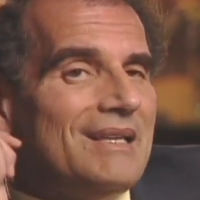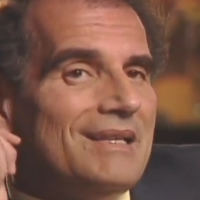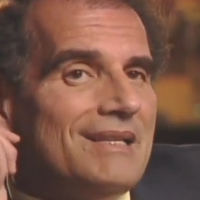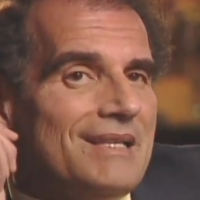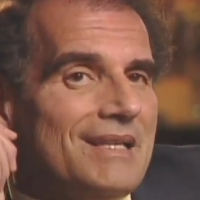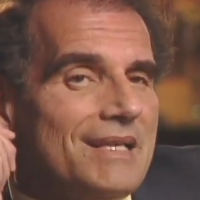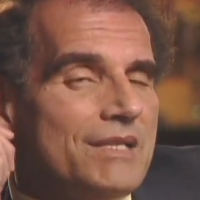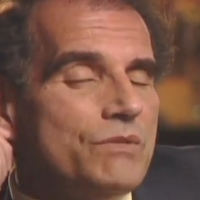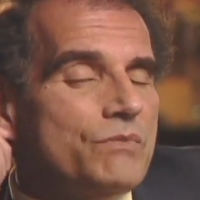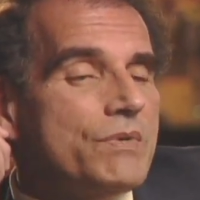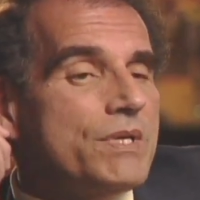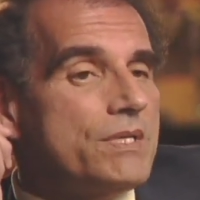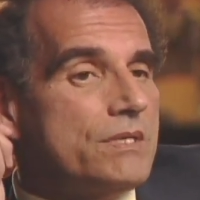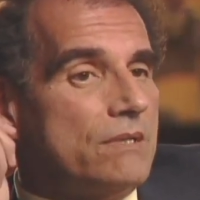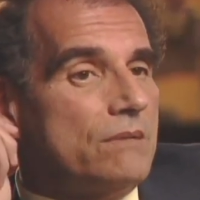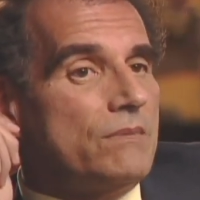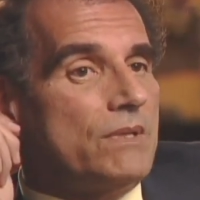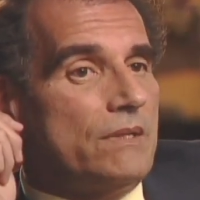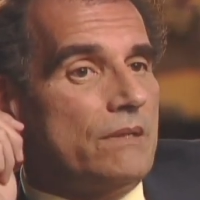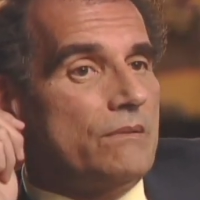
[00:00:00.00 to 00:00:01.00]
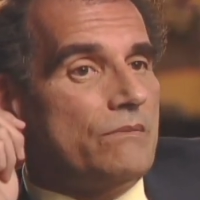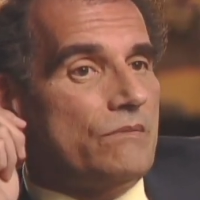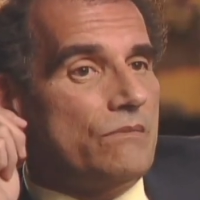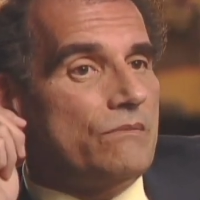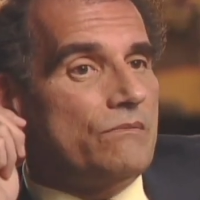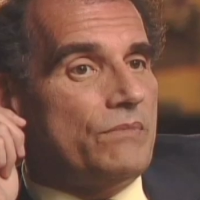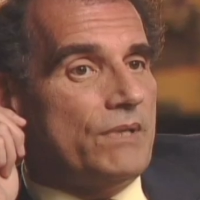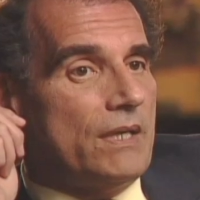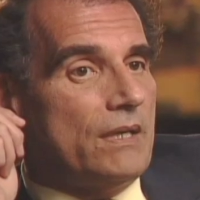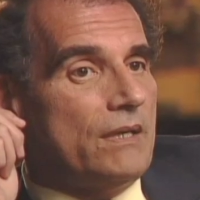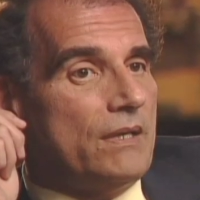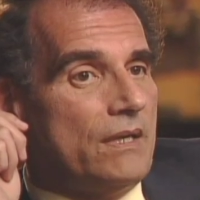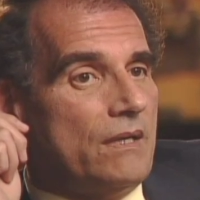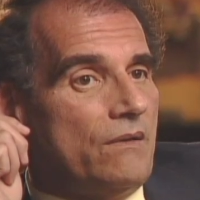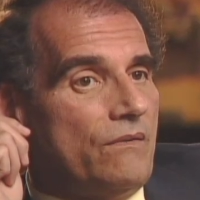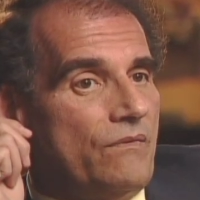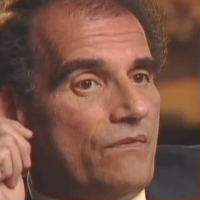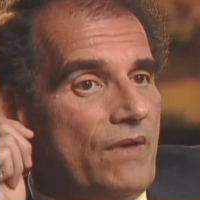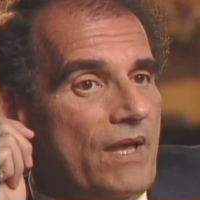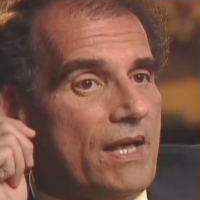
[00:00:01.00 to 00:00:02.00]
That's reasonable, but a
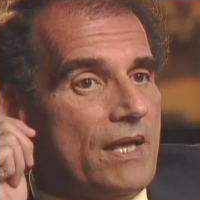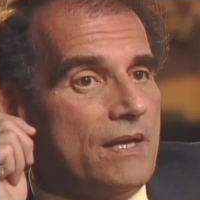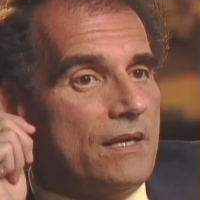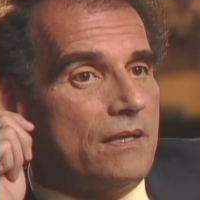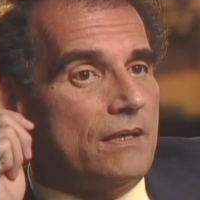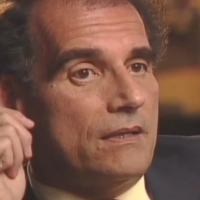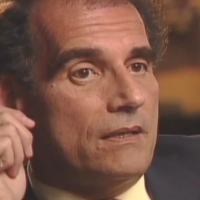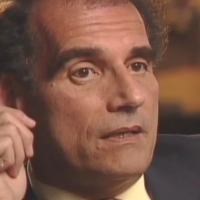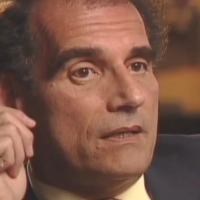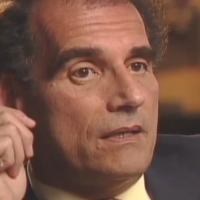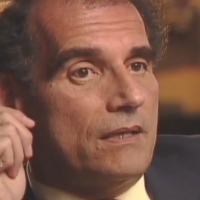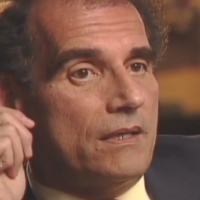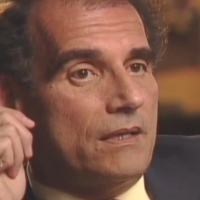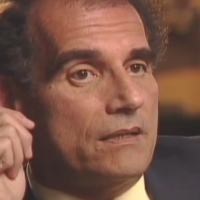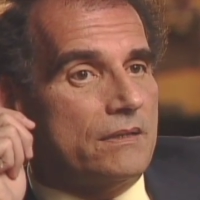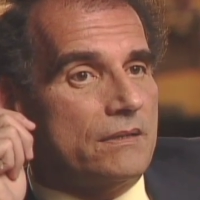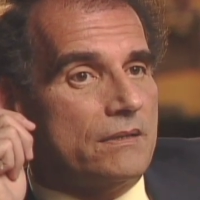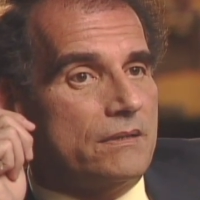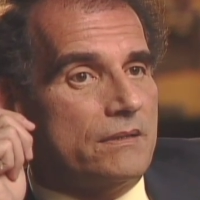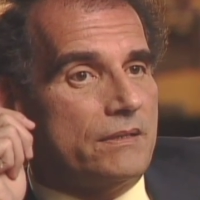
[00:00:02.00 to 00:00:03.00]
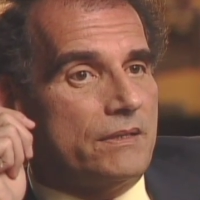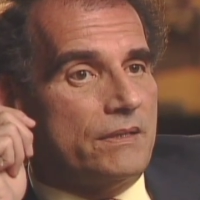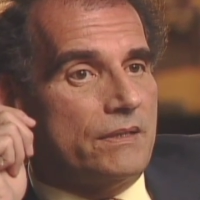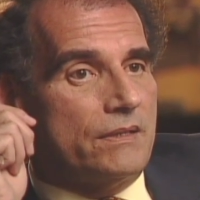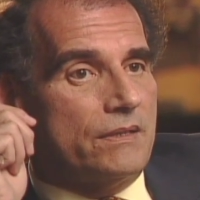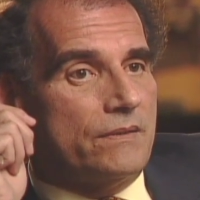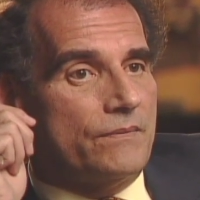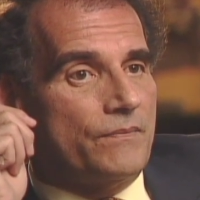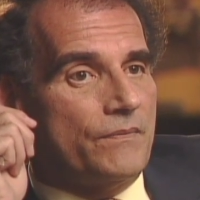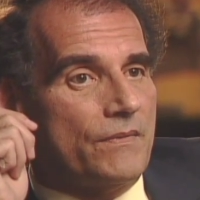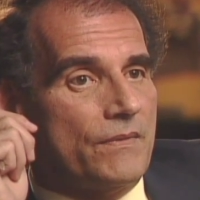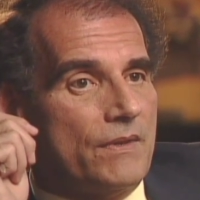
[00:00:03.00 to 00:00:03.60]
little vague, a little unclear.